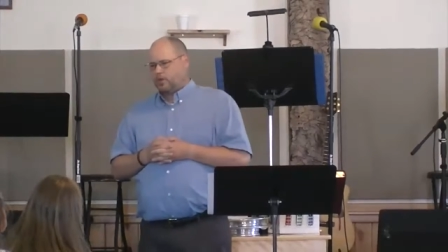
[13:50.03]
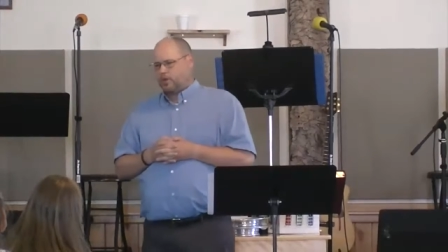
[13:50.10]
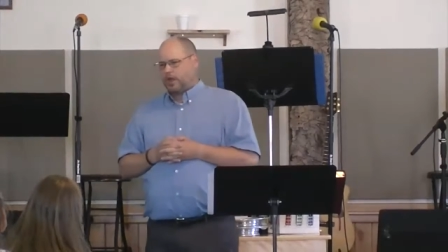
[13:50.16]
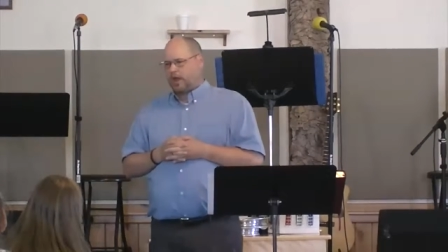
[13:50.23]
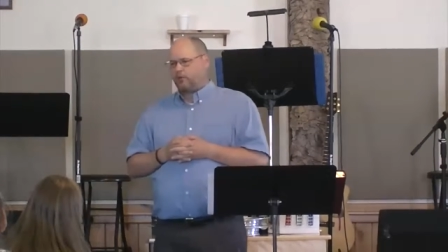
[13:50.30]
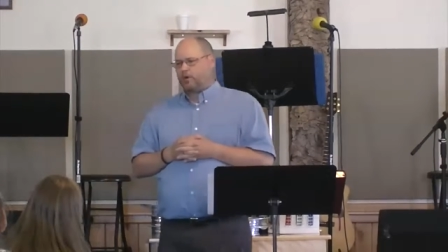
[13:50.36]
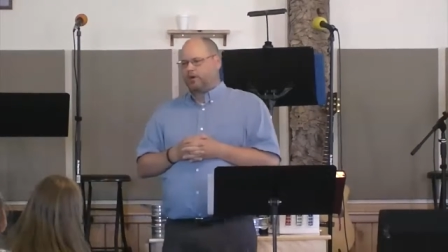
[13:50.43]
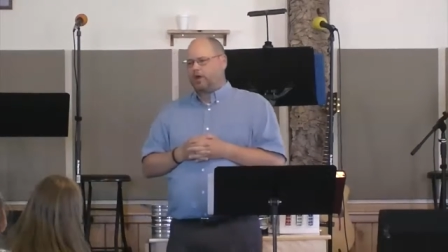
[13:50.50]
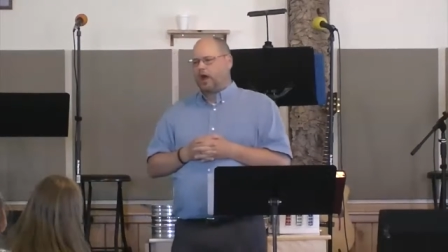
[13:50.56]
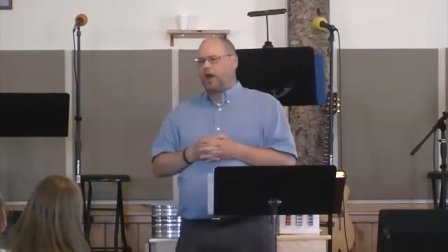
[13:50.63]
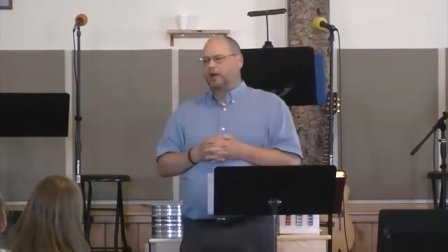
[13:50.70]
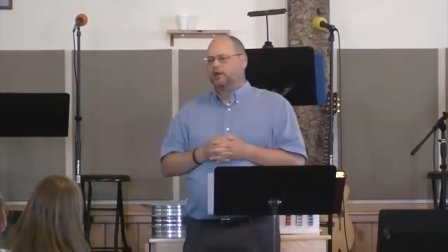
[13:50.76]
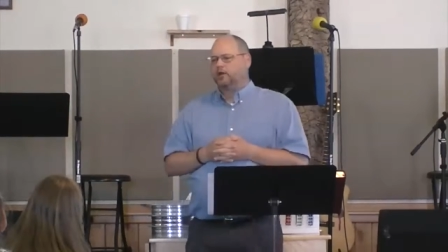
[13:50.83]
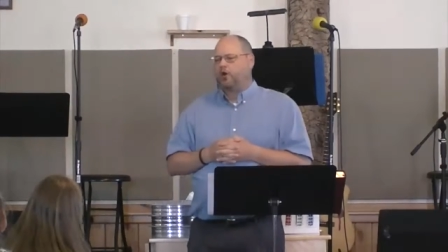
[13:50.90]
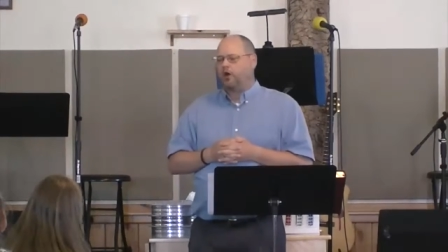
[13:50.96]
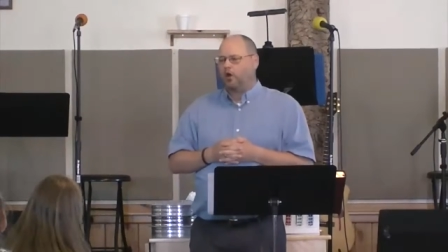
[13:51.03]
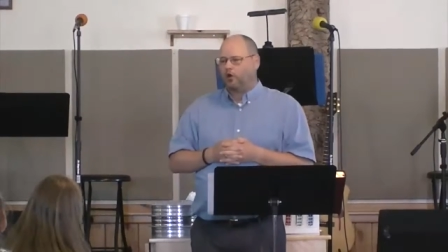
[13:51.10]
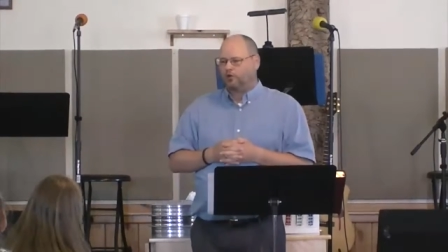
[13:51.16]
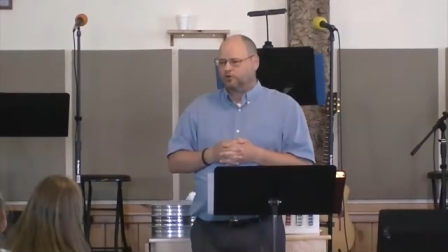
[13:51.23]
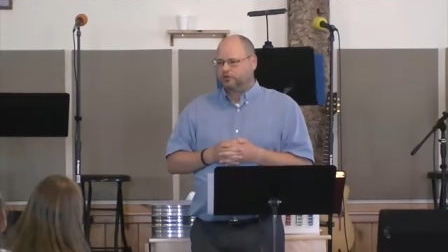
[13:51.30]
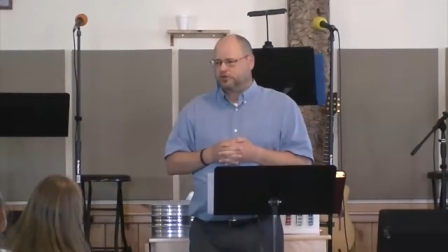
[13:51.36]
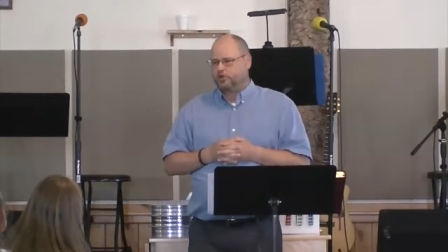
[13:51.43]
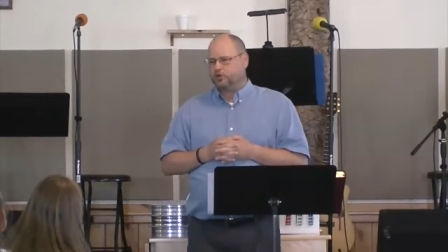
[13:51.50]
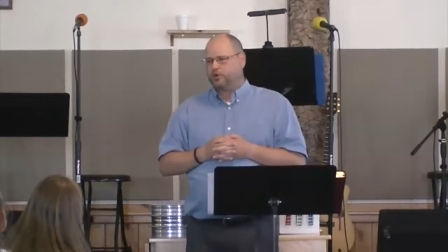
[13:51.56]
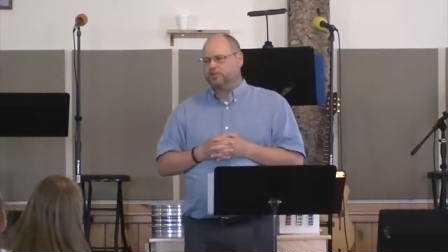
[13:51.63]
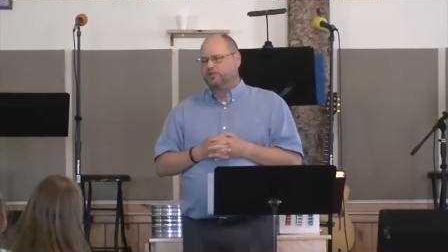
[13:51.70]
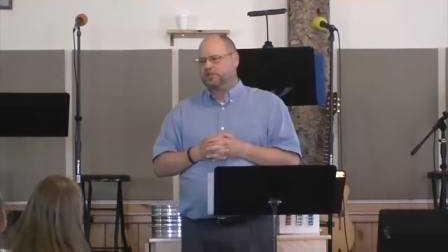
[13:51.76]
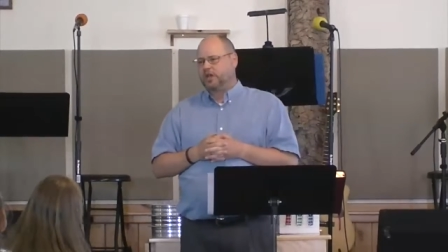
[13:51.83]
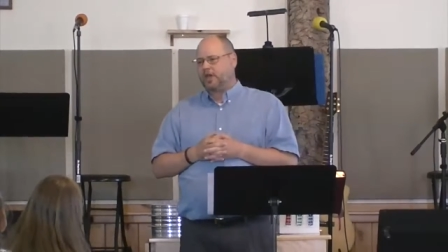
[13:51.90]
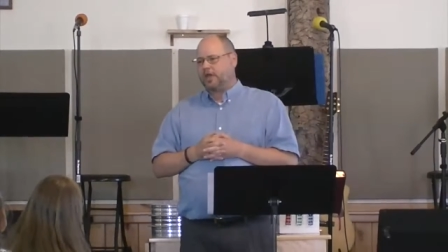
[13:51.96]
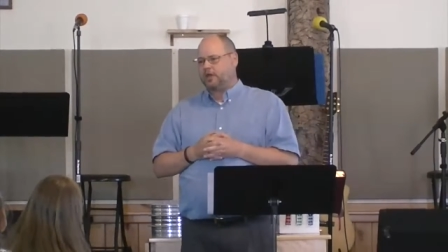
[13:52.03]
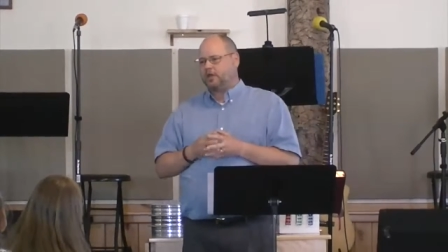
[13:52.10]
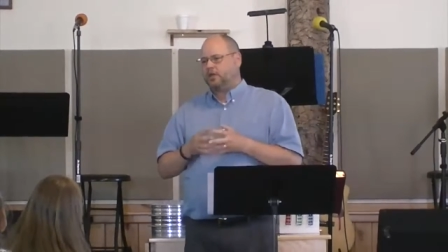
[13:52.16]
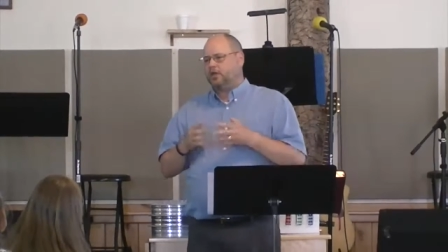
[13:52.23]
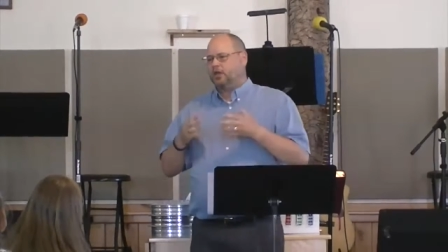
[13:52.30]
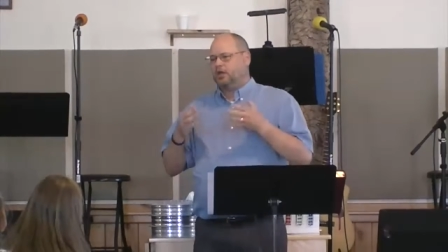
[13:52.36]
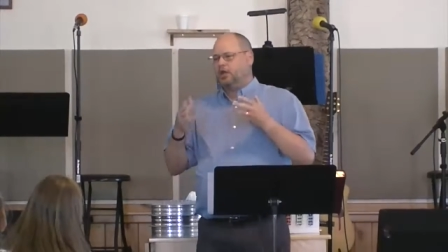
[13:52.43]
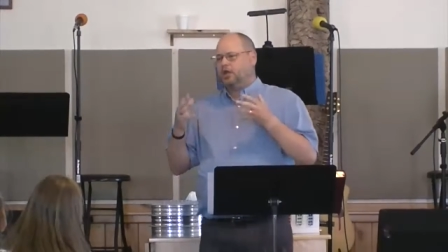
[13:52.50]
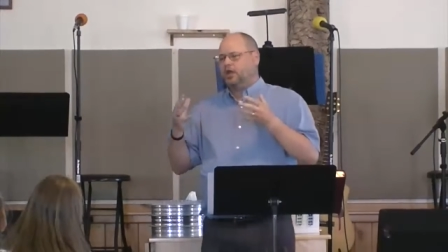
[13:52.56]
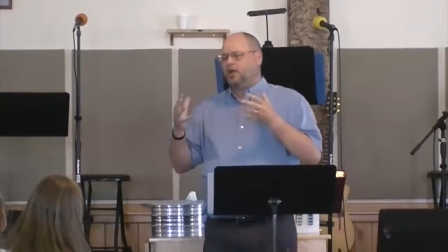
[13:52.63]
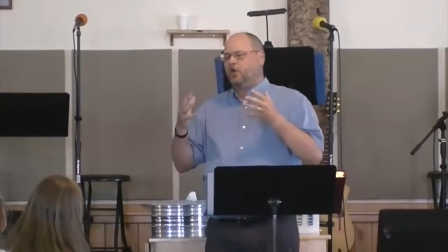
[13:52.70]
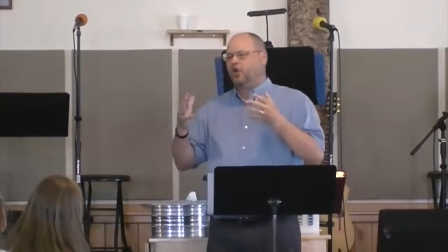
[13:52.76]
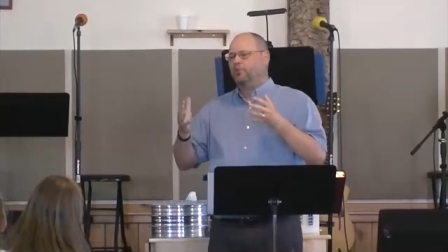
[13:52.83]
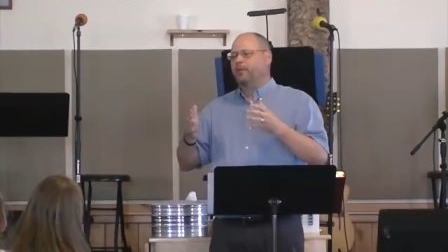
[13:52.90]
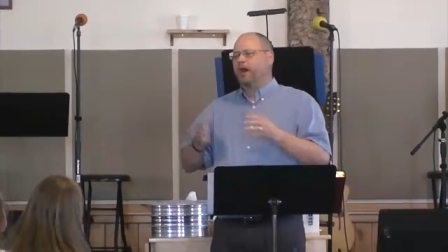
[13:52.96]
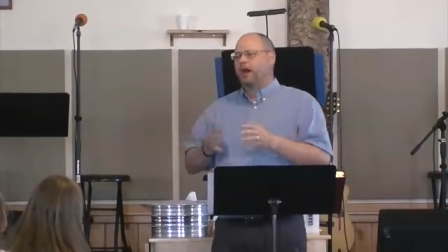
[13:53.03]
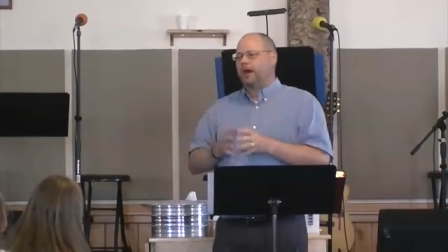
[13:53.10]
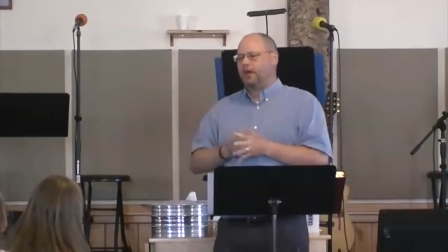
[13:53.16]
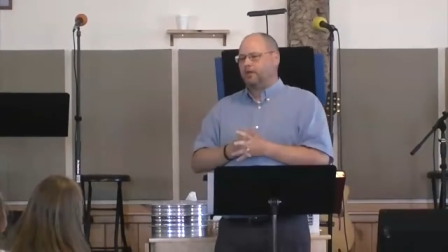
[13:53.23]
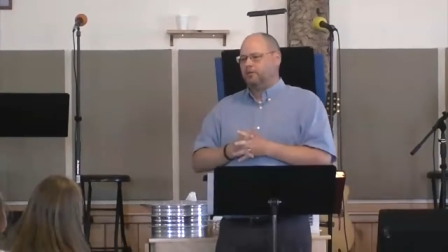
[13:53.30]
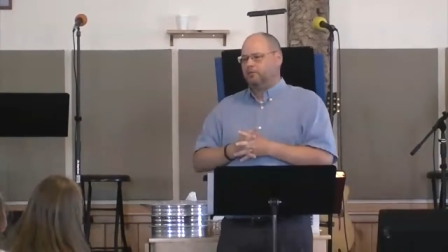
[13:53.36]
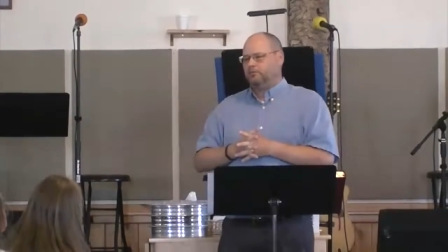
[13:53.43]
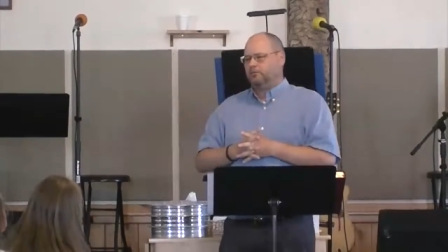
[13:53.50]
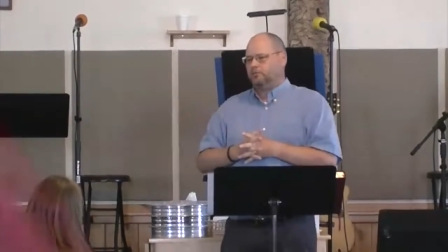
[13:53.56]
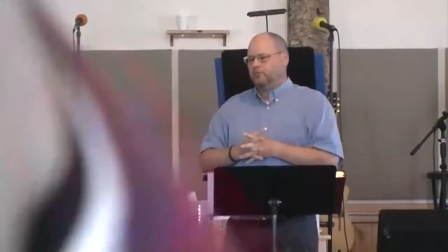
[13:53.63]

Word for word: That when God calls, you would say, Here am I,